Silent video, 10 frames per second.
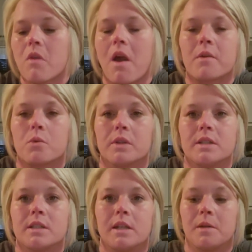I don't really
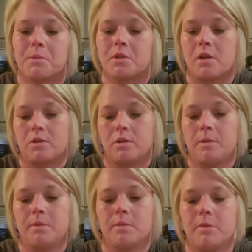see him or talk to
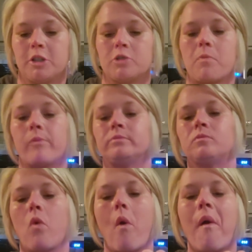him as much.
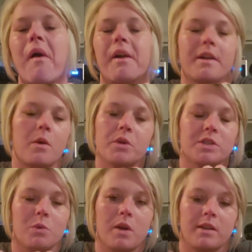And I
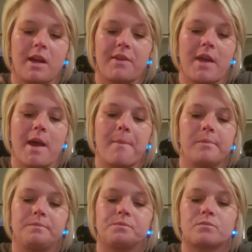wish it wasn't like that,
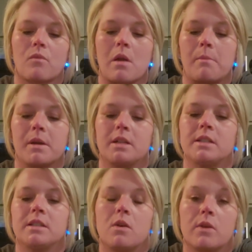because
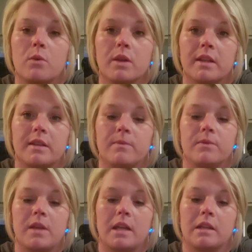he's the only really
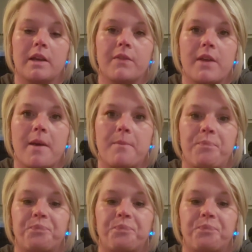thing left that